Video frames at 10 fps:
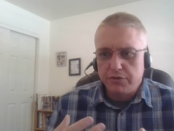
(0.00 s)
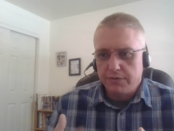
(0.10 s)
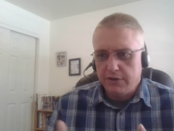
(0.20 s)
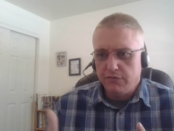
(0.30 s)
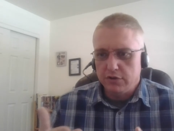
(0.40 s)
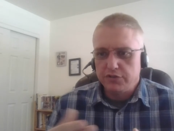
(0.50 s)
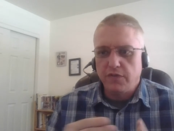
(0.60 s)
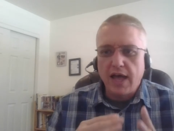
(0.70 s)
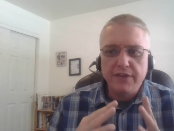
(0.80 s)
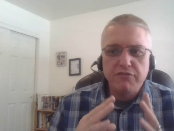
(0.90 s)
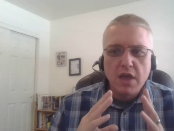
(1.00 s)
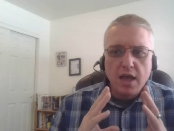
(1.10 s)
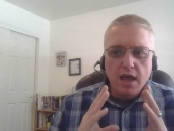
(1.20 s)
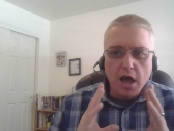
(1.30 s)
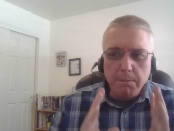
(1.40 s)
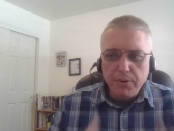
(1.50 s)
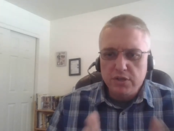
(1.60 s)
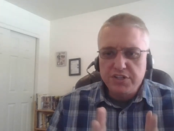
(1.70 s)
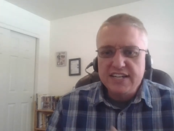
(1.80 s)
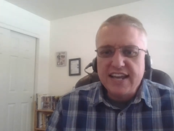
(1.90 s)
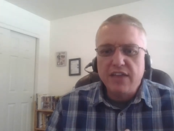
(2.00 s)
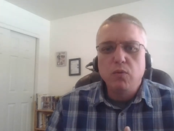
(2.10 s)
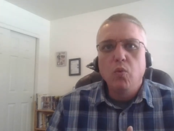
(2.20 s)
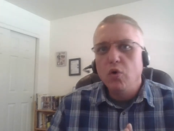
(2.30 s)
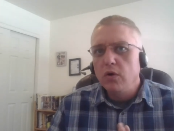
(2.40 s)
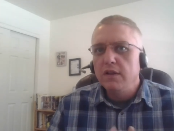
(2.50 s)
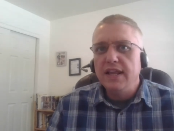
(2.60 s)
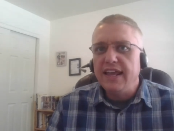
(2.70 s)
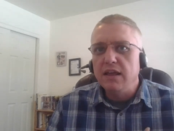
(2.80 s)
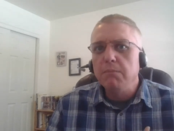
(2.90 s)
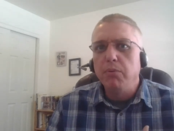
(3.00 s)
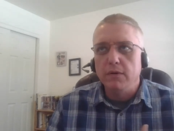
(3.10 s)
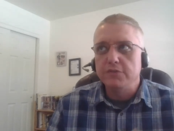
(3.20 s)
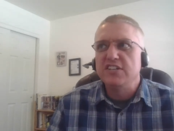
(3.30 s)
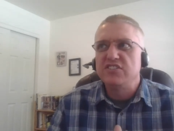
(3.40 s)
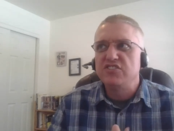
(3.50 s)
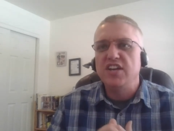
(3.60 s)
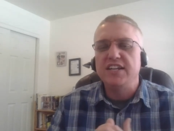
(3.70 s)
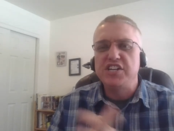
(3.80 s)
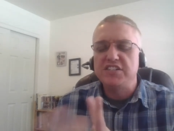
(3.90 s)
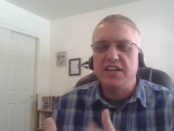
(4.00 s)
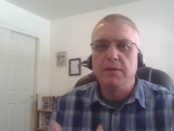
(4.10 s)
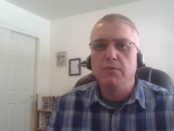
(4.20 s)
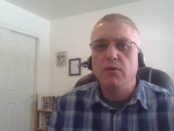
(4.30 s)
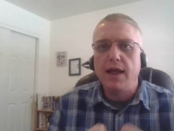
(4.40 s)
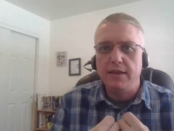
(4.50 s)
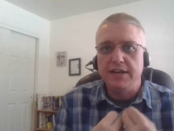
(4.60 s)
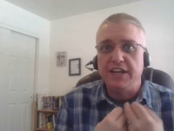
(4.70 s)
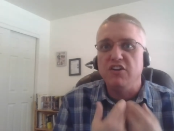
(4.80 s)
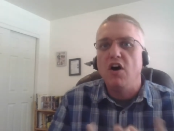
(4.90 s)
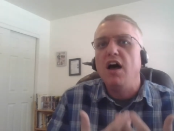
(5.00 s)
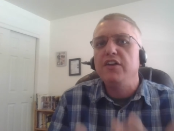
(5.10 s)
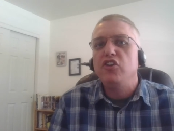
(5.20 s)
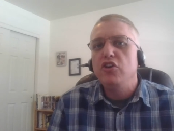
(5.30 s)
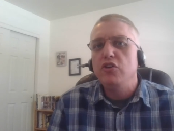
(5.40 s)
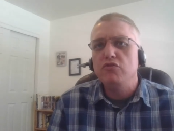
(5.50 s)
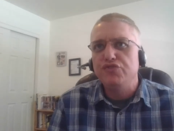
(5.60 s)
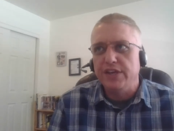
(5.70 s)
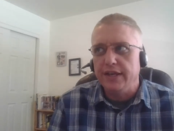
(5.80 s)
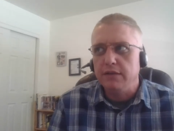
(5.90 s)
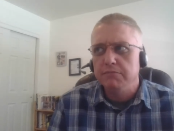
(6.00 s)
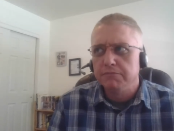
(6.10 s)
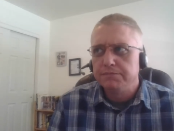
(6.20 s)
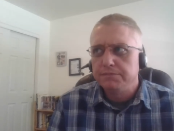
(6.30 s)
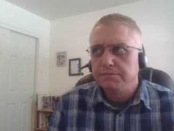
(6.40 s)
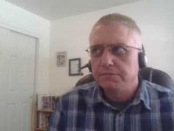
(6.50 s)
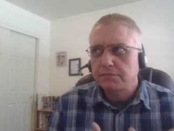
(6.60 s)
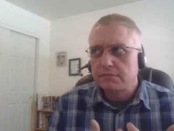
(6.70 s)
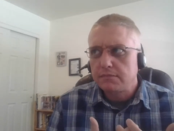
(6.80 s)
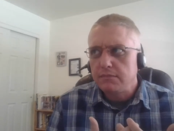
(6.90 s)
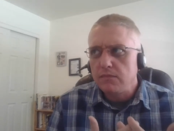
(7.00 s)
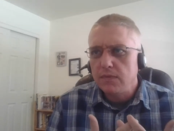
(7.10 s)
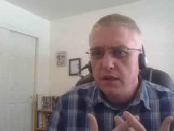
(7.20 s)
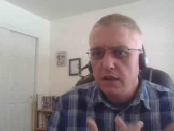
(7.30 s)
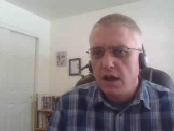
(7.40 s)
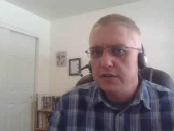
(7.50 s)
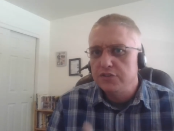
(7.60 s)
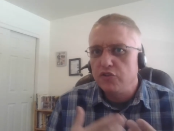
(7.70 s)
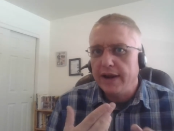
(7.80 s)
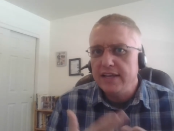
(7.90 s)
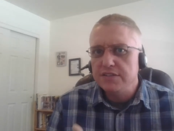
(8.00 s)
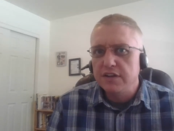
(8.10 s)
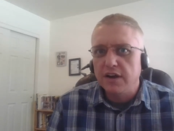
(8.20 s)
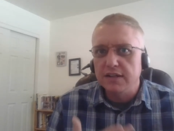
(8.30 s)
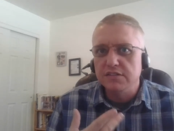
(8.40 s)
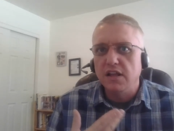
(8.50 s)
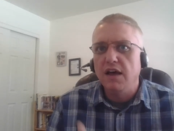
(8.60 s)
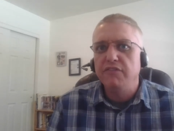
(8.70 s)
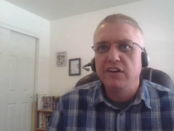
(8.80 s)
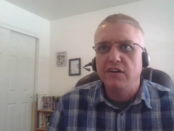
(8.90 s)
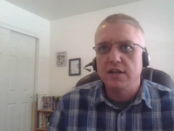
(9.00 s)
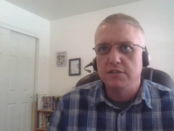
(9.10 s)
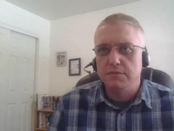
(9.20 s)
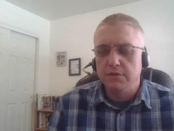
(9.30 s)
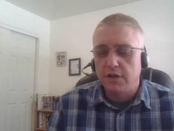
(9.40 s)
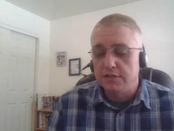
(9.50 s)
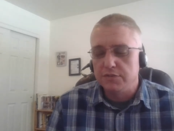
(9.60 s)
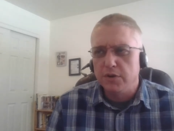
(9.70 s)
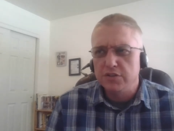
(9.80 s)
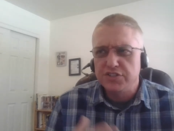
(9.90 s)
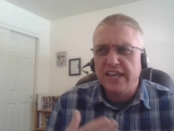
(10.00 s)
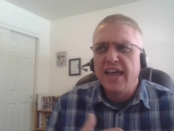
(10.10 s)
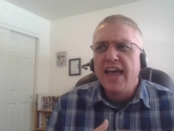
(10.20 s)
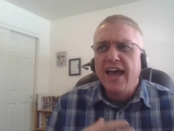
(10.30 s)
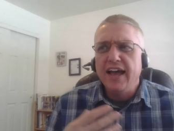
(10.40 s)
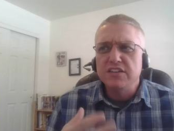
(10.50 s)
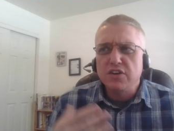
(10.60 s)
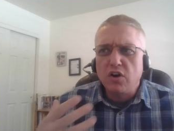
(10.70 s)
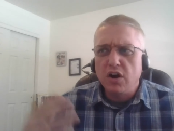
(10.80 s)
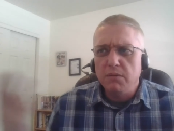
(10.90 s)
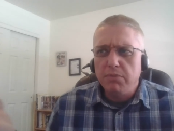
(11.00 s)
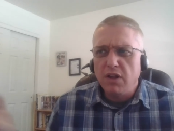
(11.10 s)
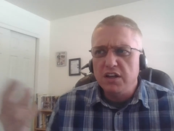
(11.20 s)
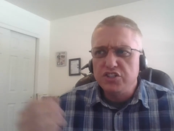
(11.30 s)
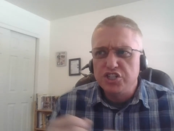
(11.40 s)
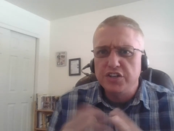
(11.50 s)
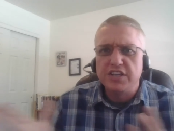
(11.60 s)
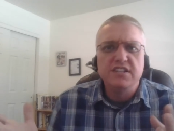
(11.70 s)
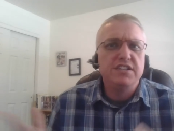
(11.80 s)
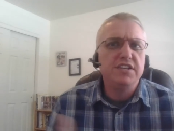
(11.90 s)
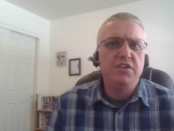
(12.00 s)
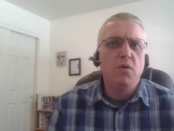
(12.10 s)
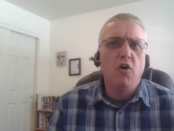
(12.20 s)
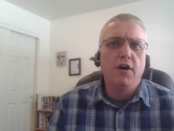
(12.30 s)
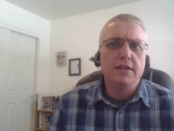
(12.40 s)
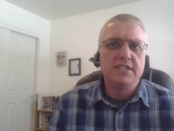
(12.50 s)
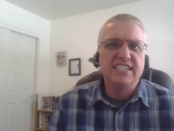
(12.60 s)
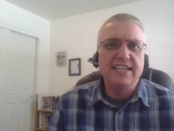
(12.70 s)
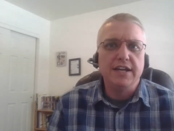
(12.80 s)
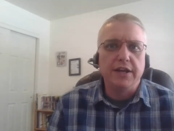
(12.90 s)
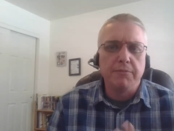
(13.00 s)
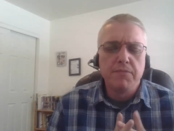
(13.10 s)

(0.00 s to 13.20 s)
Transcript: 3, verse 5 uh, put to death worldly impulses such as immorality, not using God's grace and God's love and God's God's mercy as a carte blanche to continue on sinning.